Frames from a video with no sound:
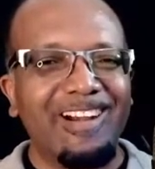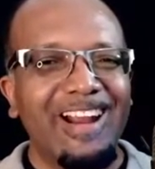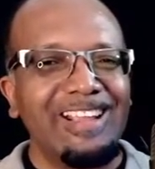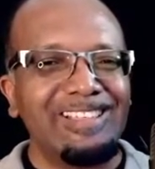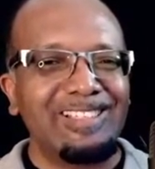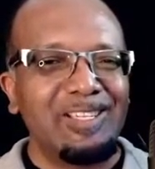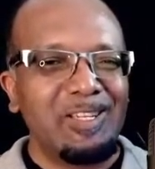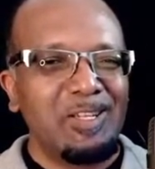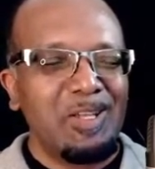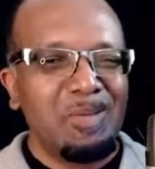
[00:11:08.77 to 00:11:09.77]
All right?
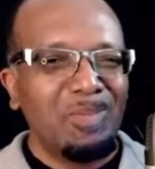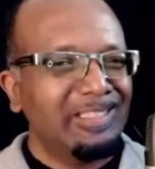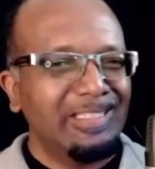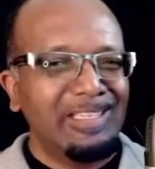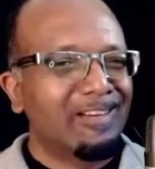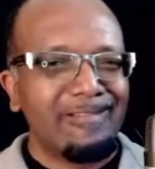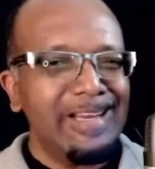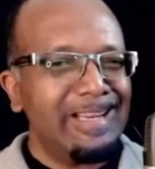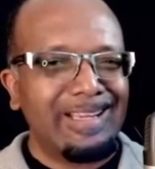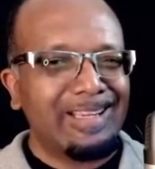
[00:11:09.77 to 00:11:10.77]
But in the
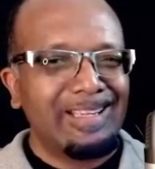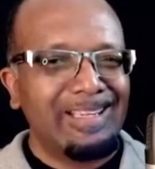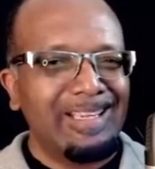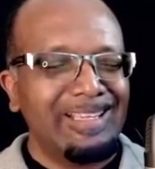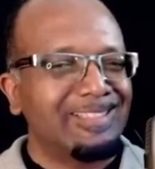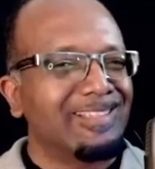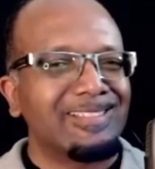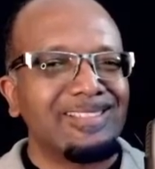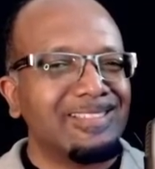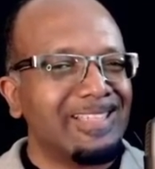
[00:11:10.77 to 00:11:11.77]
Greek, it's the
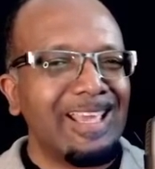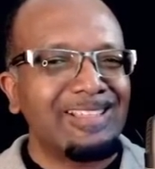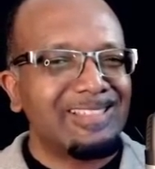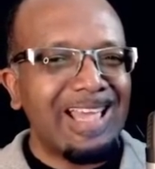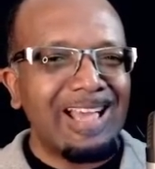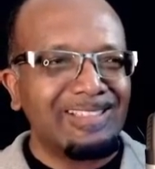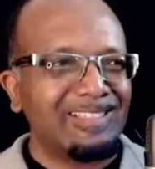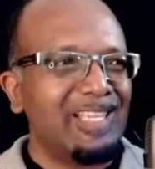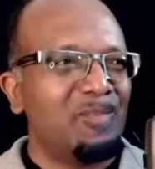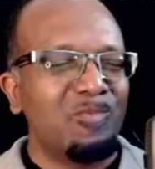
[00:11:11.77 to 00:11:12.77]
exact
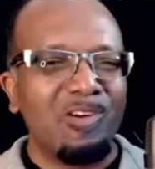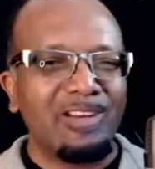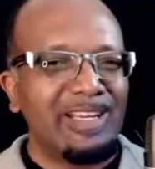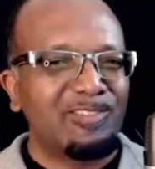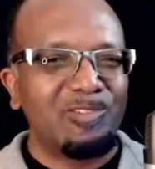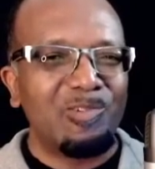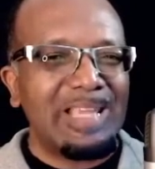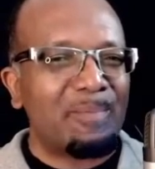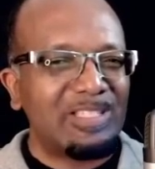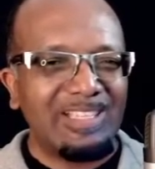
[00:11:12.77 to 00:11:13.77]
same word. There's no
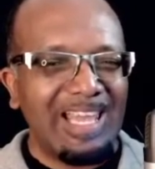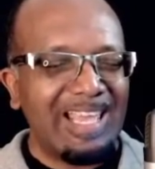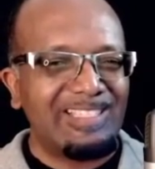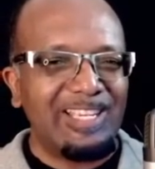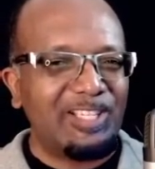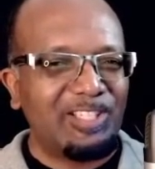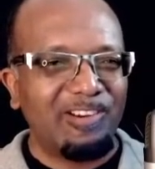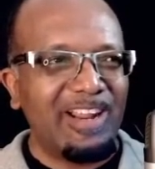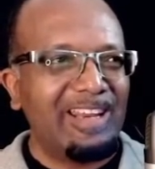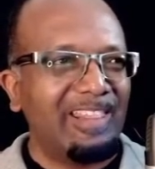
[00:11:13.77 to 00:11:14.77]
capitalization
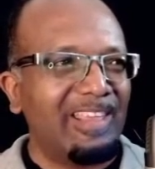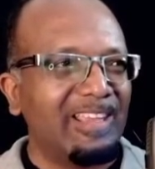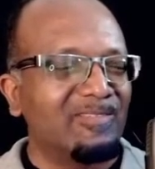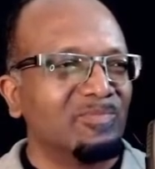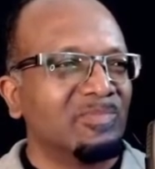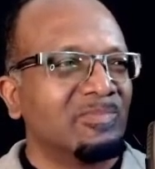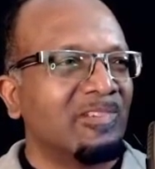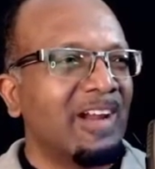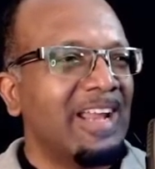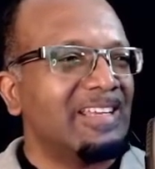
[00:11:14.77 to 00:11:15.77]
or anything,
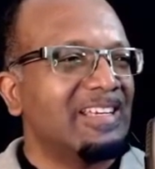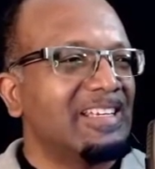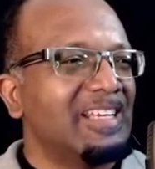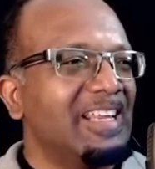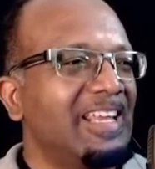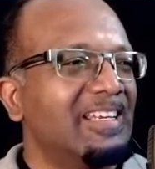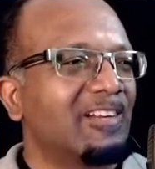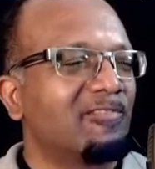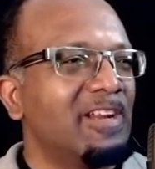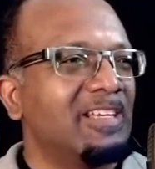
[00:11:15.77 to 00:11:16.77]
right? In
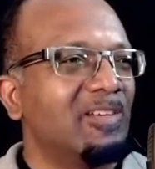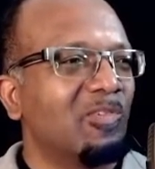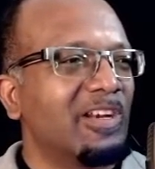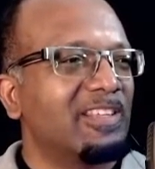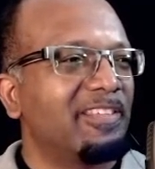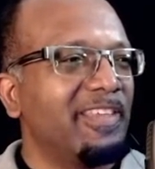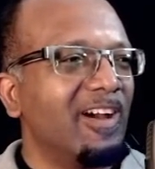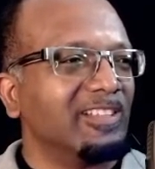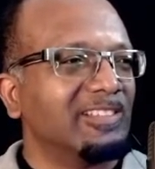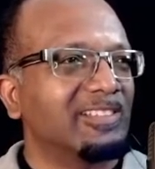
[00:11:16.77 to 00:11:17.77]
the Greek, the word is
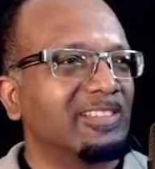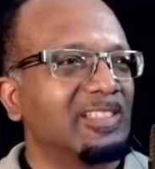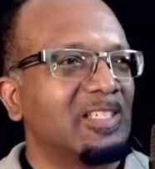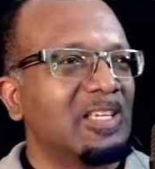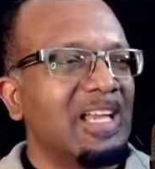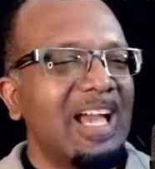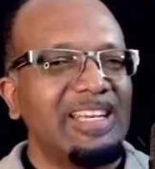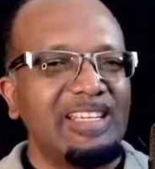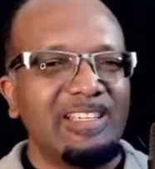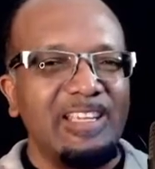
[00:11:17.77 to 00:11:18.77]
theos,
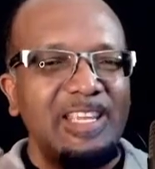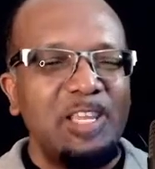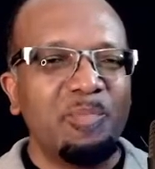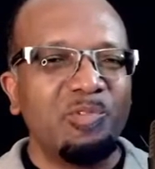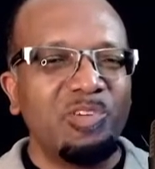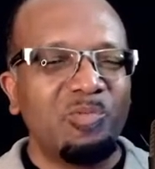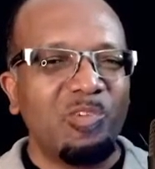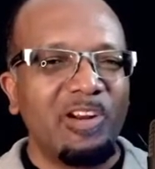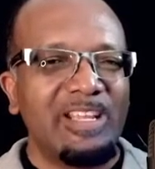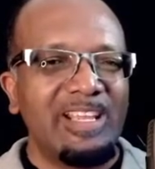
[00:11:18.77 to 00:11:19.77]
and in the Hebrew, the
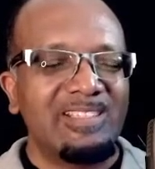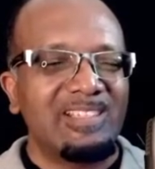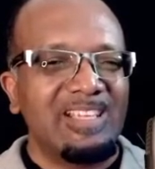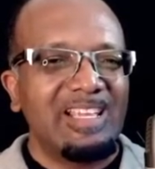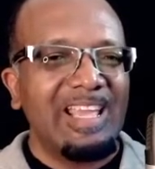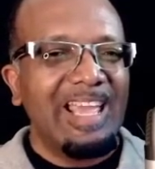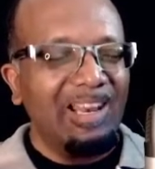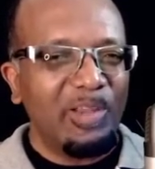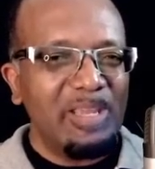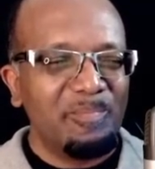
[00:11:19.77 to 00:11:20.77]
word is
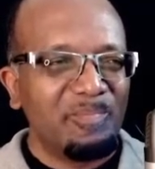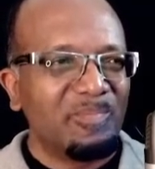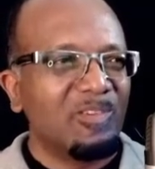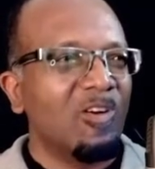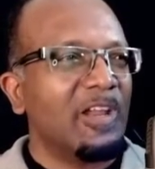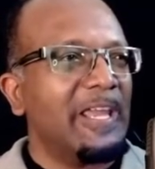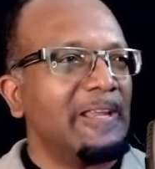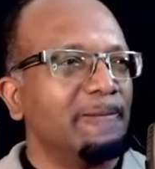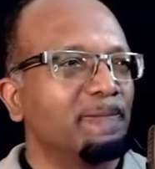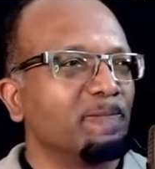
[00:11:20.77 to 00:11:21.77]
Elohim.
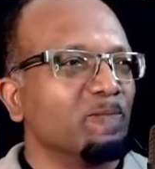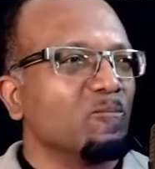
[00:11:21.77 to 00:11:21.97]
Okay.